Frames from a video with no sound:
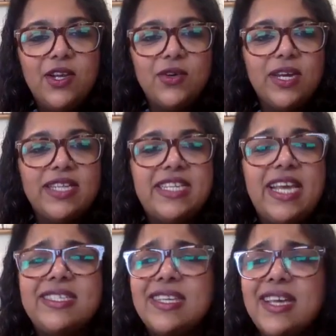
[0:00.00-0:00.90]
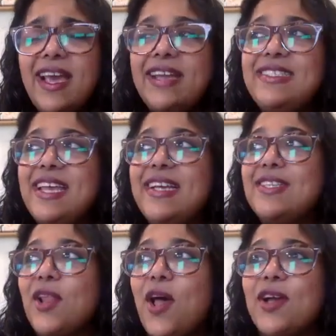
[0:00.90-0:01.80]
You know, it takes
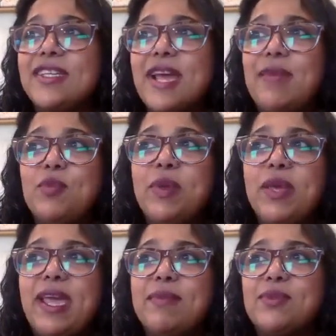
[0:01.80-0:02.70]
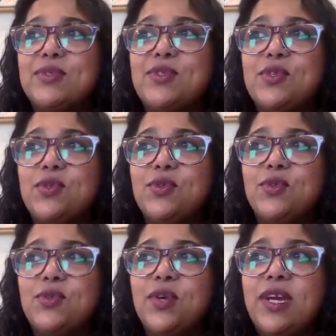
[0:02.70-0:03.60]
a long time to be able
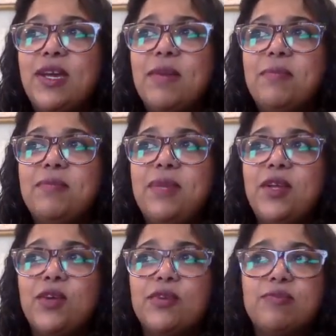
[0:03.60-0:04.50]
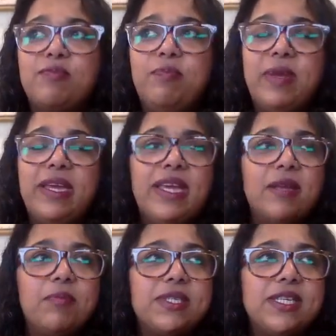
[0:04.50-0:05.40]
to, you know, be
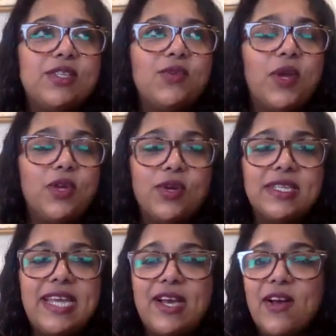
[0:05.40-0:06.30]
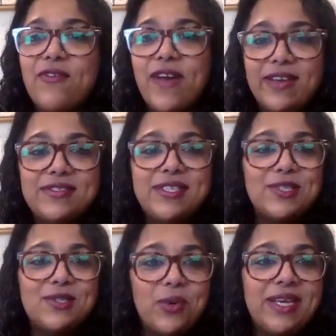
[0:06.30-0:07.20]
in a position where you can take off 5-6
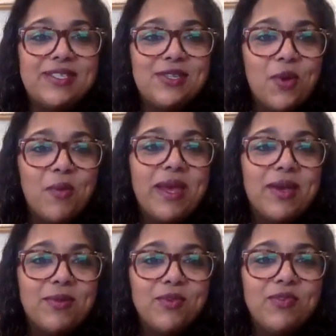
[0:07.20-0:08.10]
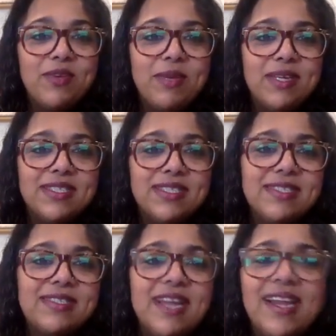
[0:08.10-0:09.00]
weeks to go make a movie, because it's
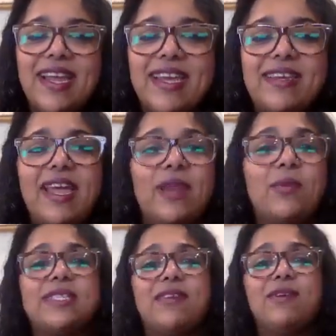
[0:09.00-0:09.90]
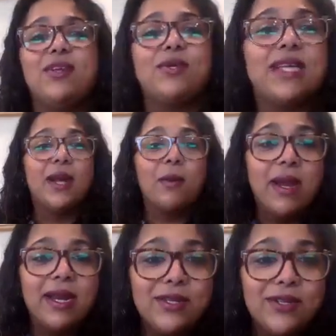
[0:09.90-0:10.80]
not like anyone's giving a ton of
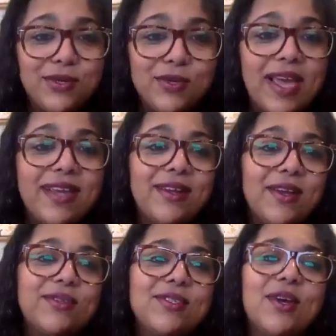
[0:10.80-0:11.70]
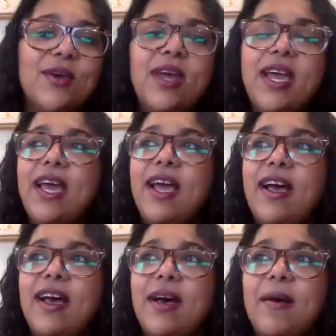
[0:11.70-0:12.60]
money to do that, you know. So,
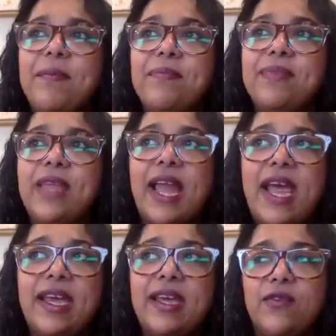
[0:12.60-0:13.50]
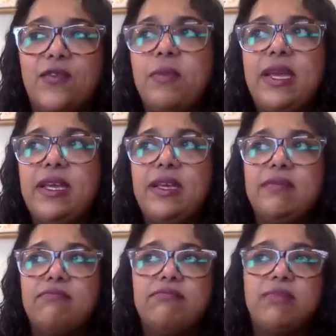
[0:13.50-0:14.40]
and I, you know, for
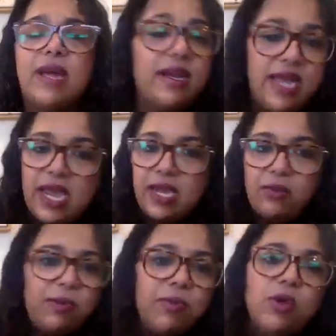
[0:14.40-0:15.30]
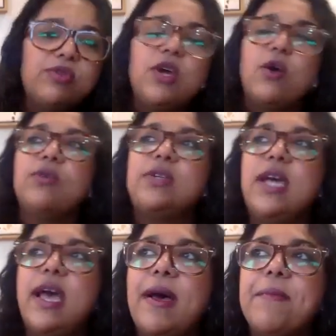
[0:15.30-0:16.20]
me and Kay, we both don't,
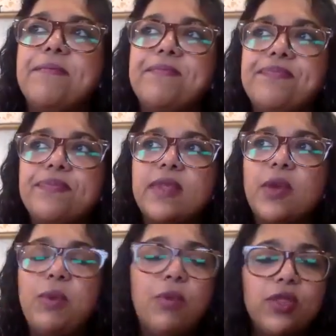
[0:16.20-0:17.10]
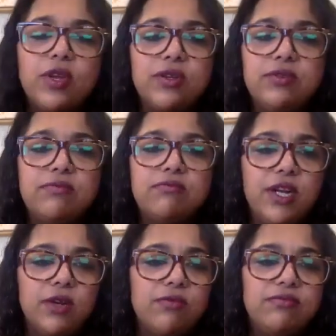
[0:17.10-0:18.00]
we both are,
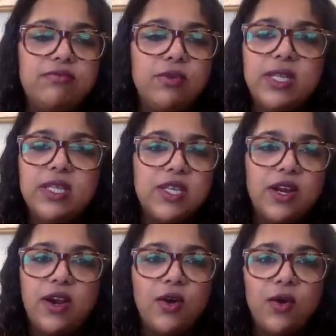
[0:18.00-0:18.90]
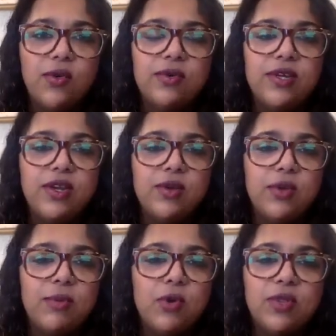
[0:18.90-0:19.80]
you know, doing this on our own. You know,
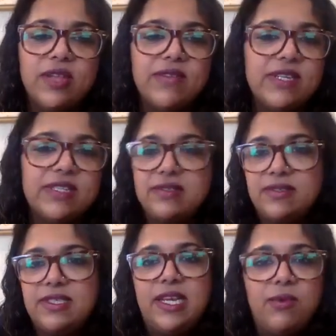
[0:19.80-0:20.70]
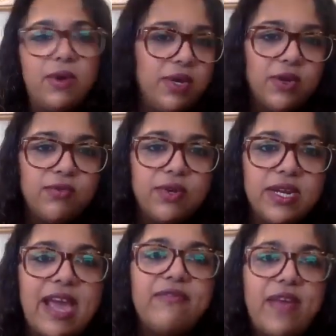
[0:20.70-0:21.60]
we both live in a city where we don't
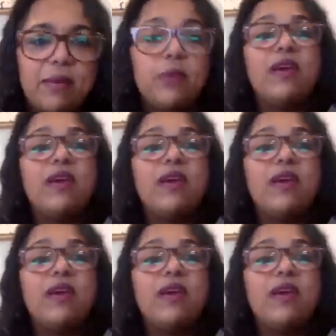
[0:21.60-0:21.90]
really have family.